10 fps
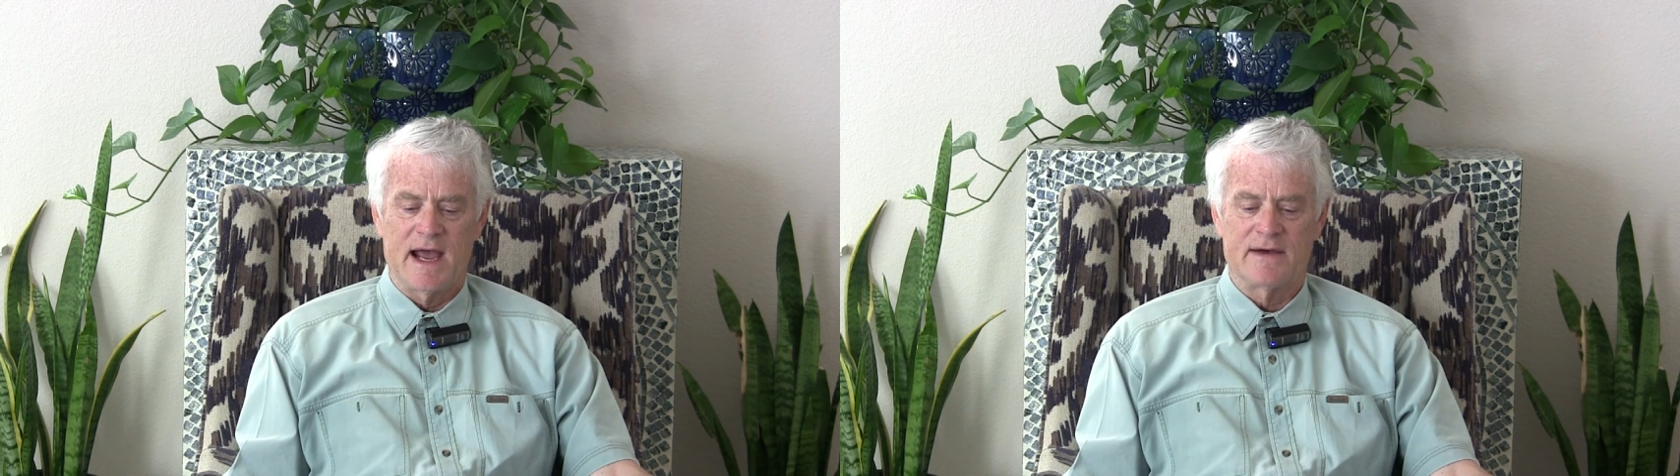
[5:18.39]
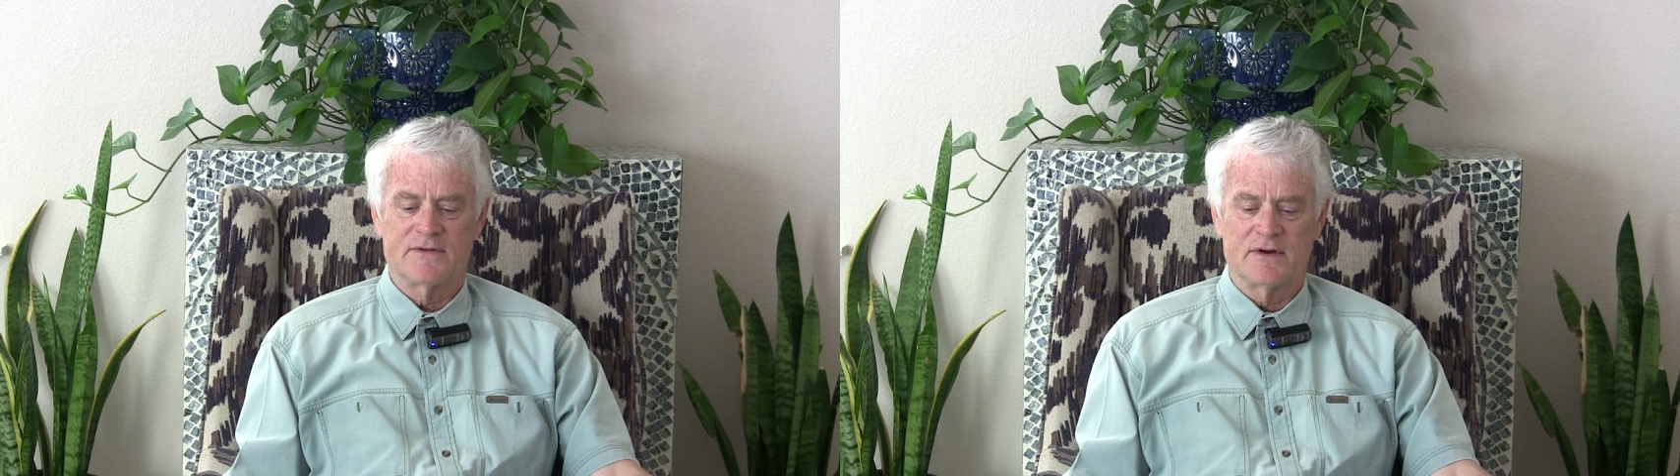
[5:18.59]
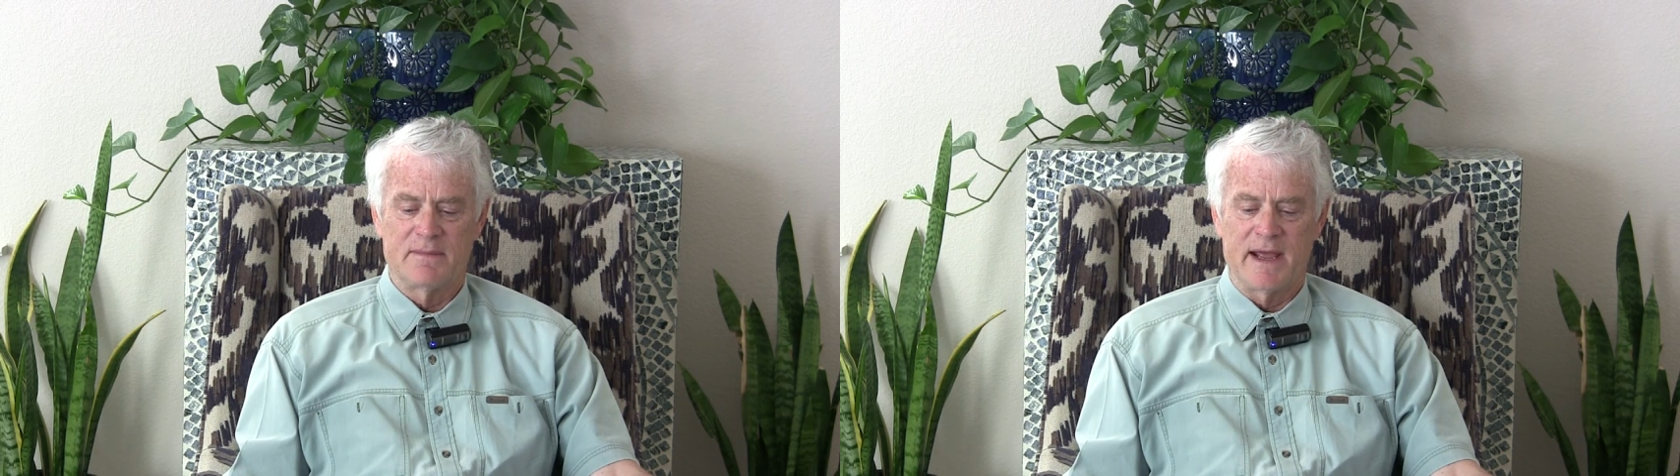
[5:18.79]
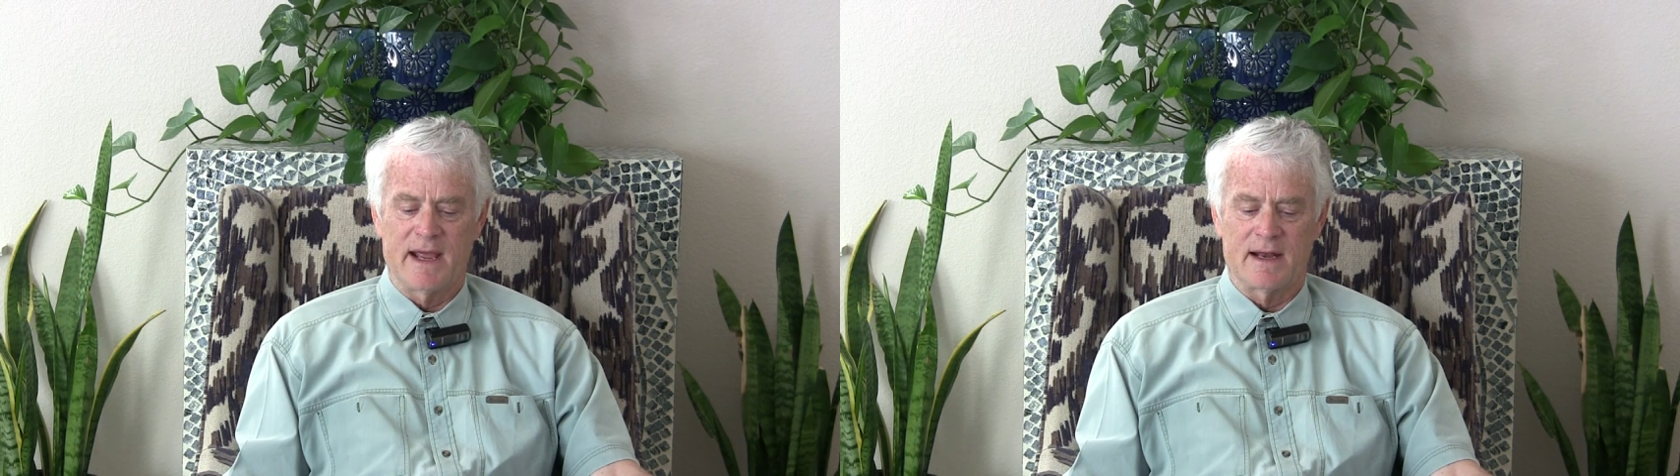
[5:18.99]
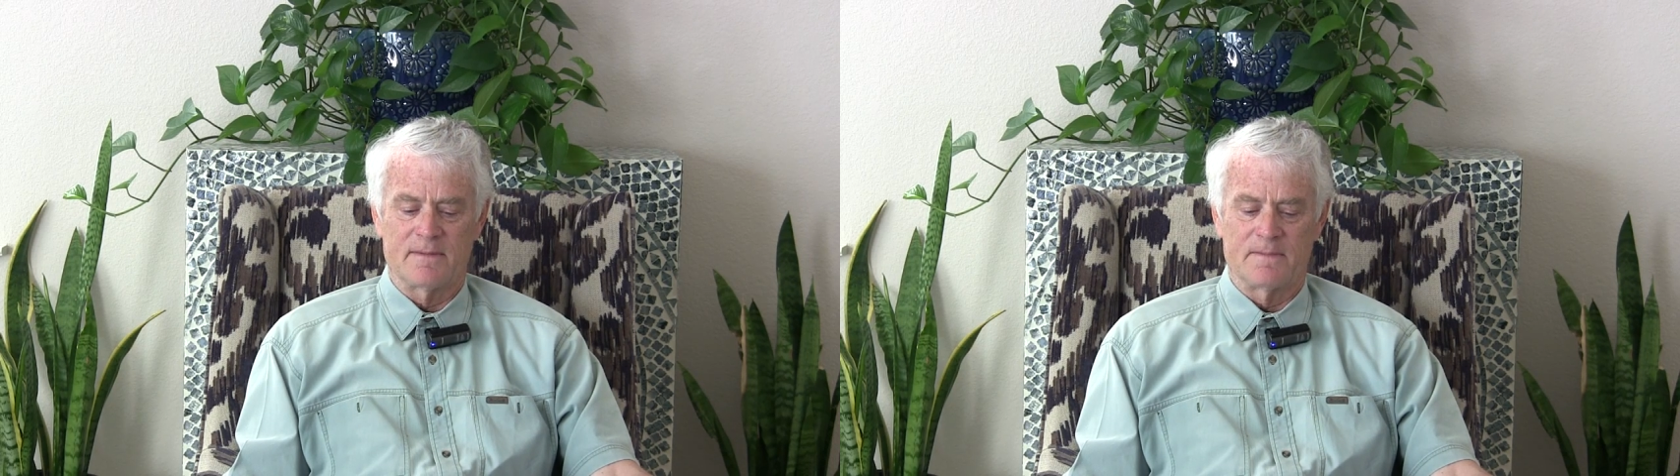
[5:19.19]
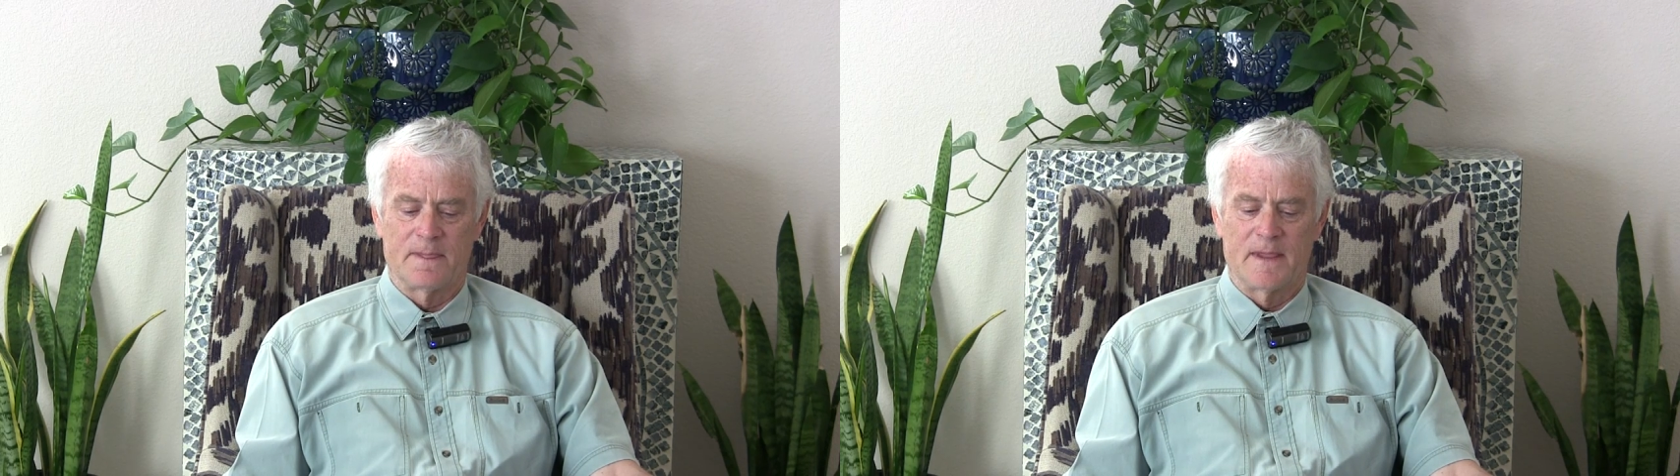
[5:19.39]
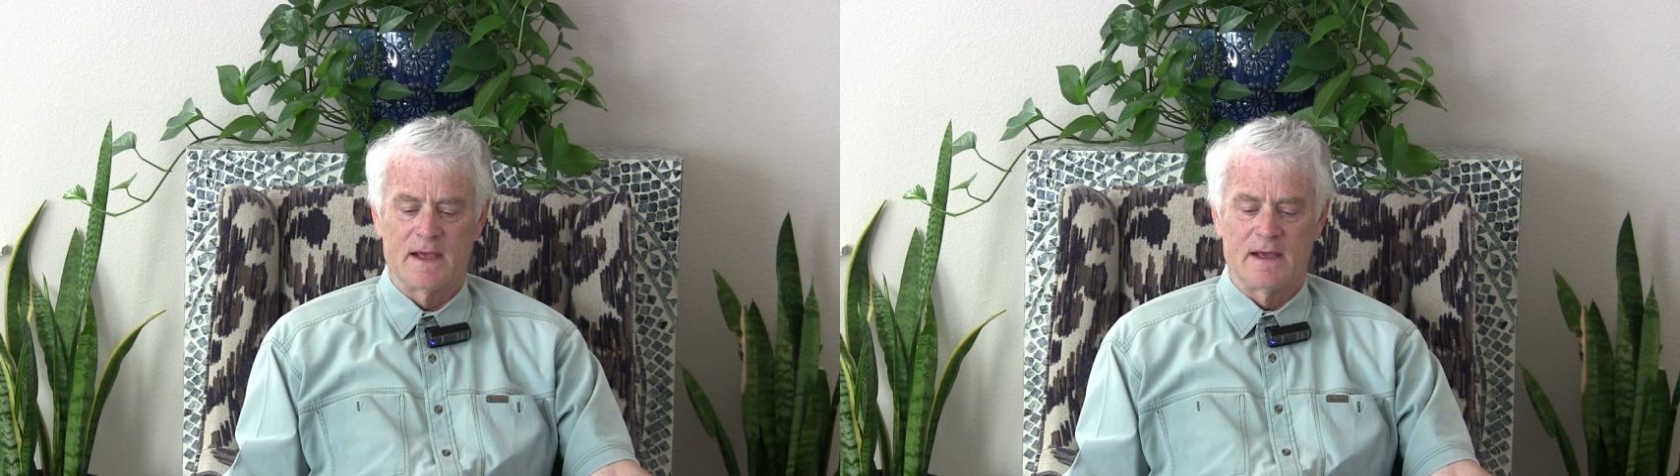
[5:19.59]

after man.